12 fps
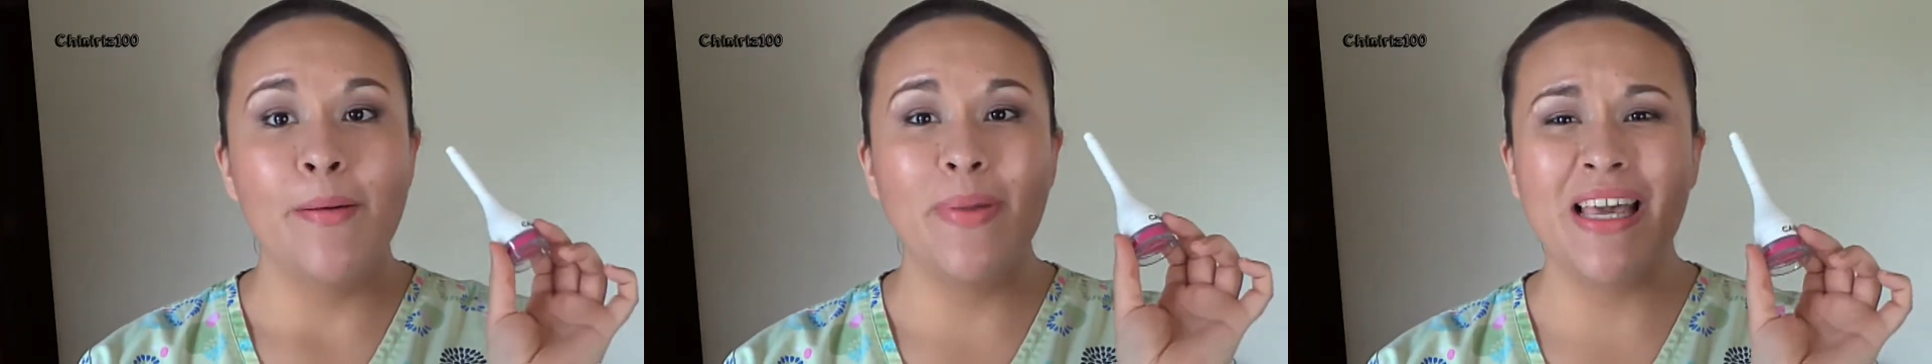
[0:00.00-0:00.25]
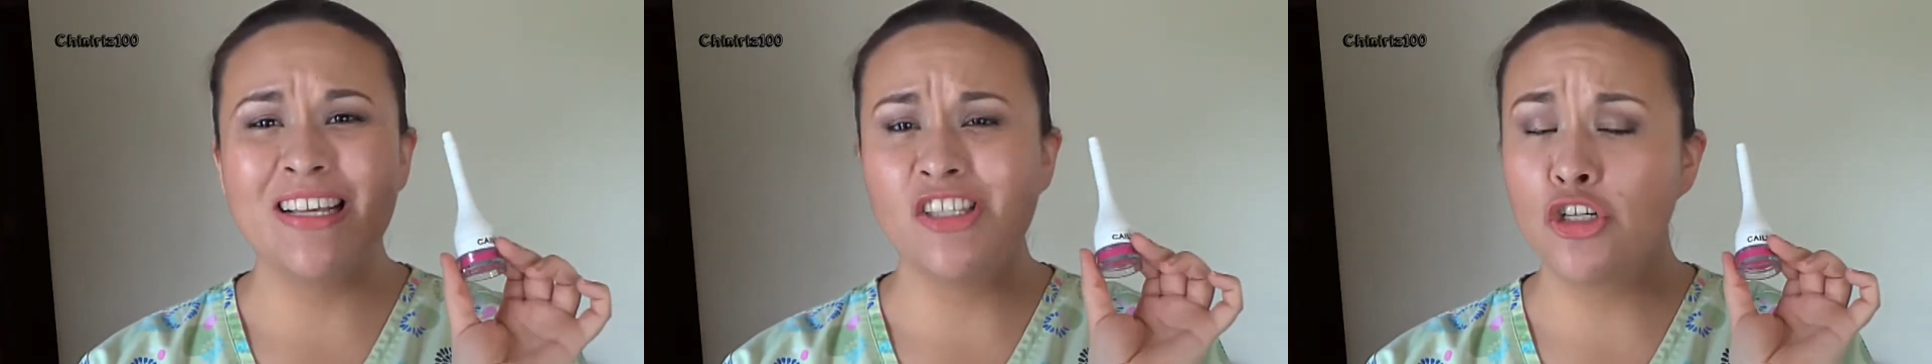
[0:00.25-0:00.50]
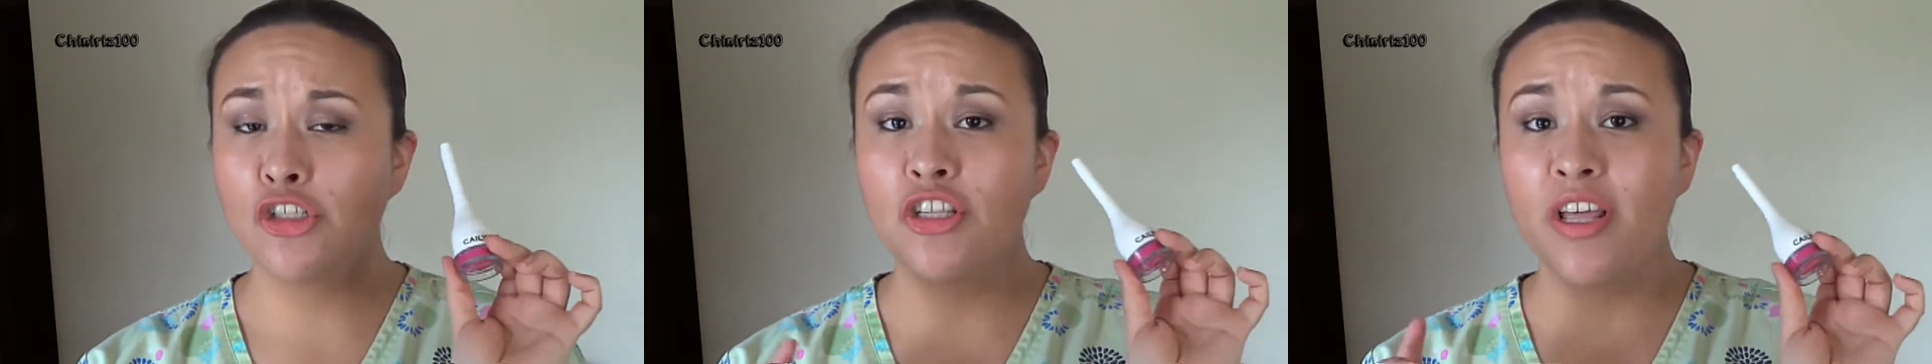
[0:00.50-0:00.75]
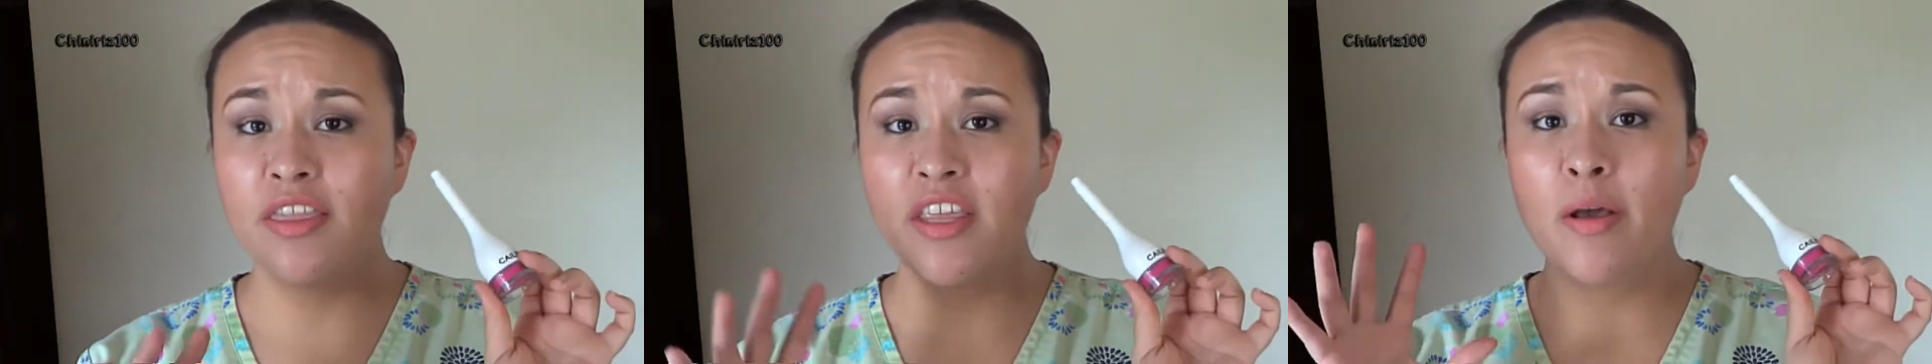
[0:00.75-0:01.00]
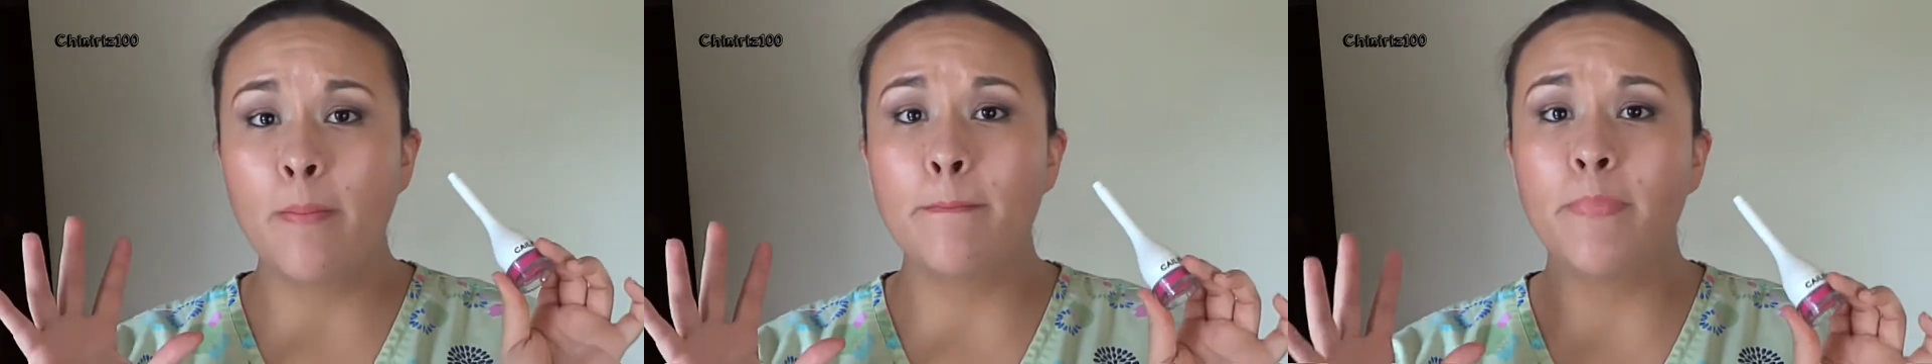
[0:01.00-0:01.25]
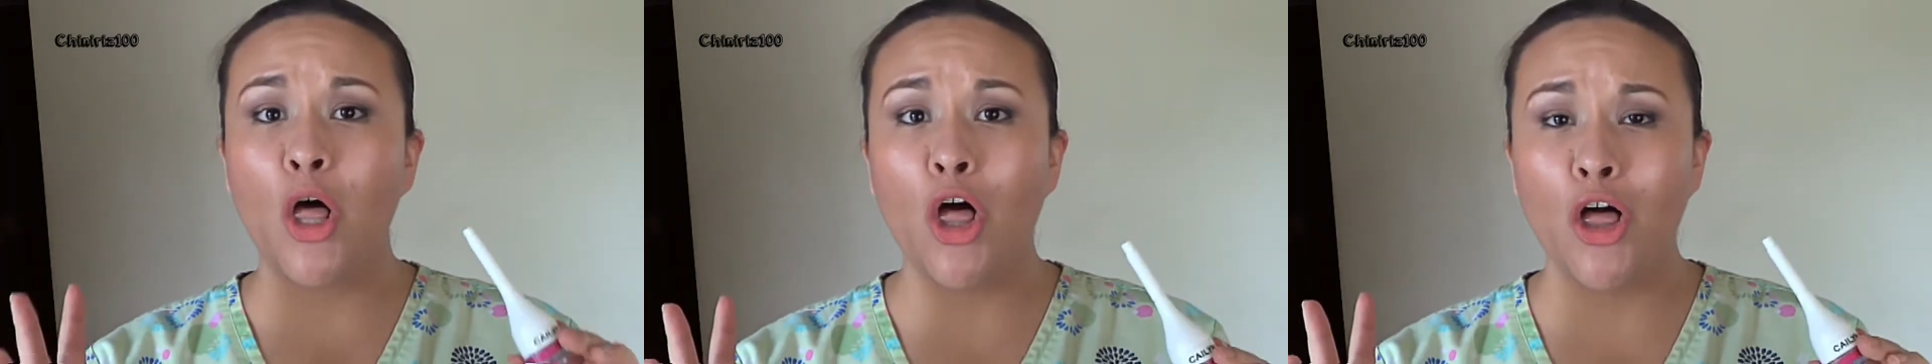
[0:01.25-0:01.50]
because there's nothing
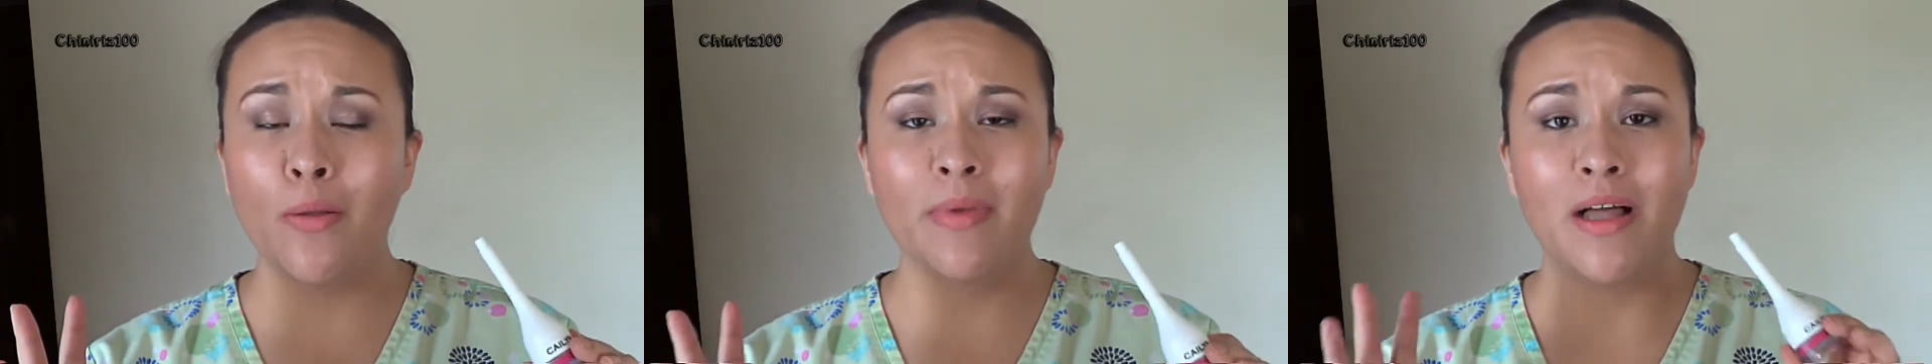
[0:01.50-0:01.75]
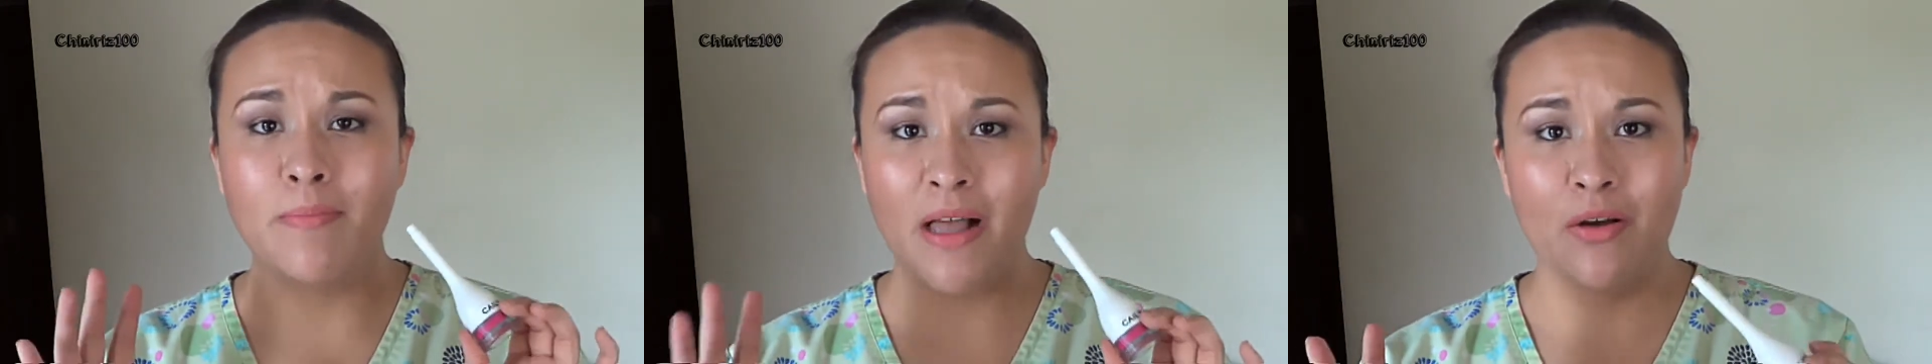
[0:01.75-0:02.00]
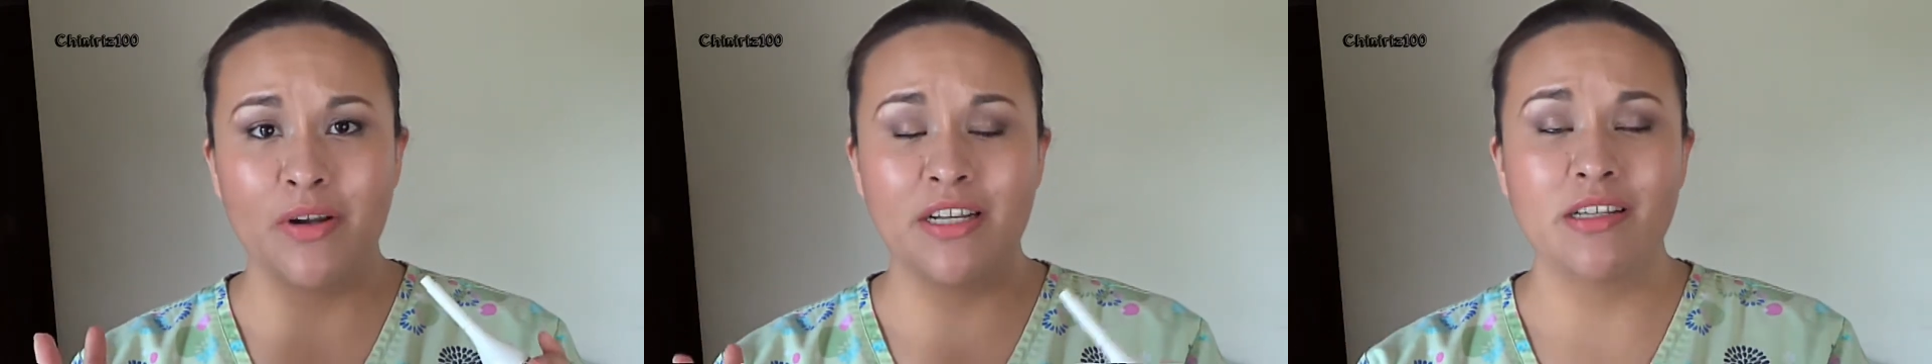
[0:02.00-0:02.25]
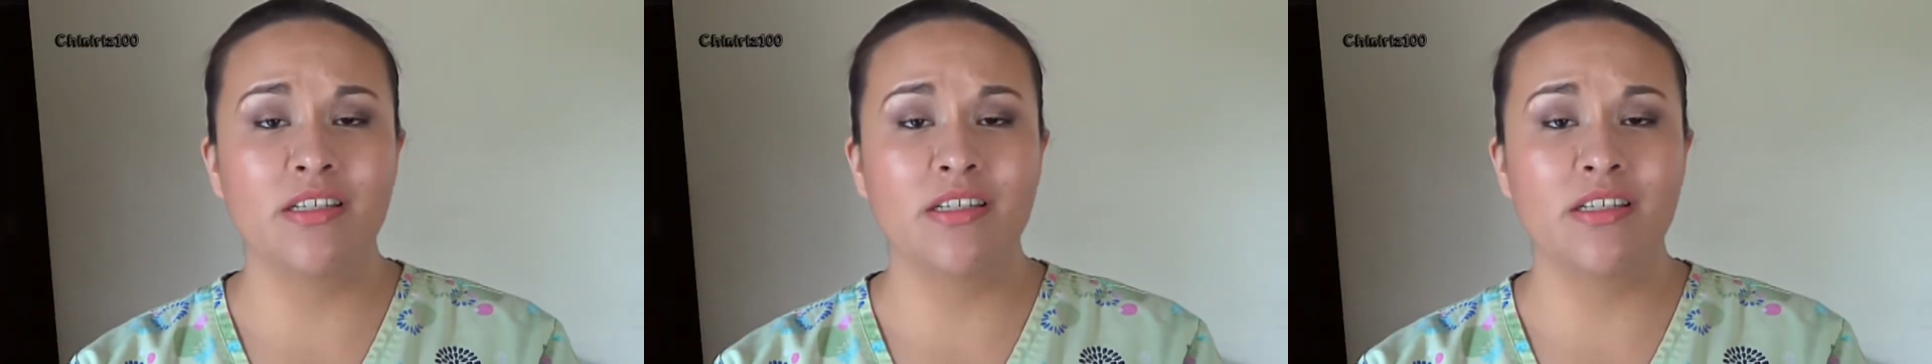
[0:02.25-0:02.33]
balm about it.